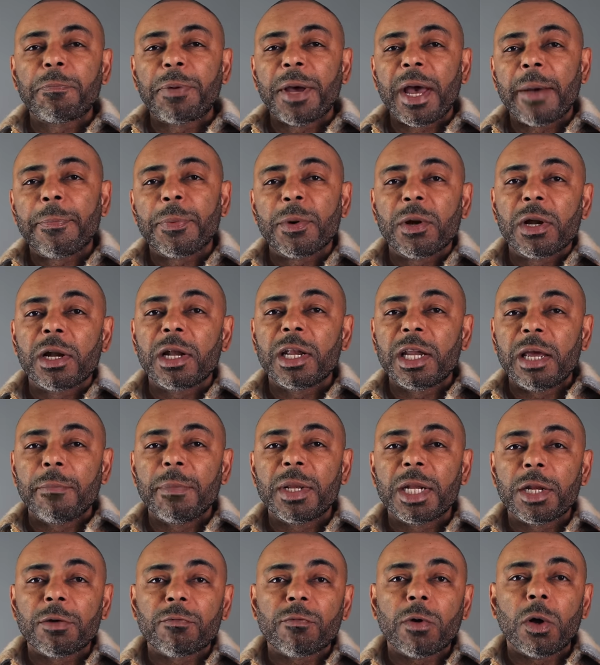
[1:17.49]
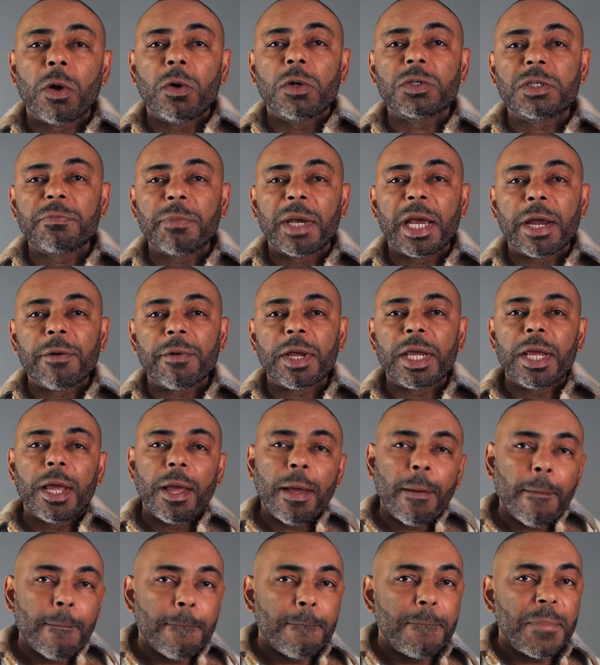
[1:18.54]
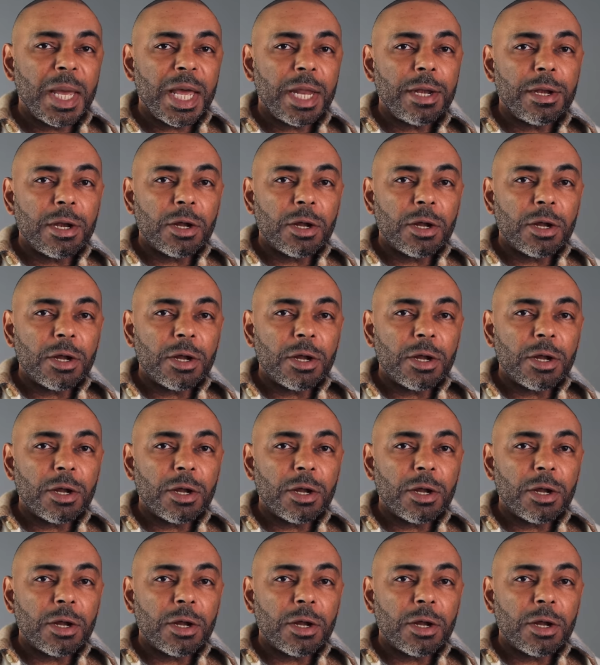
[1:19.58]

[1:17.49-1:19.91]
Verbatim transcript: pepper, lemon, and rosemary, mid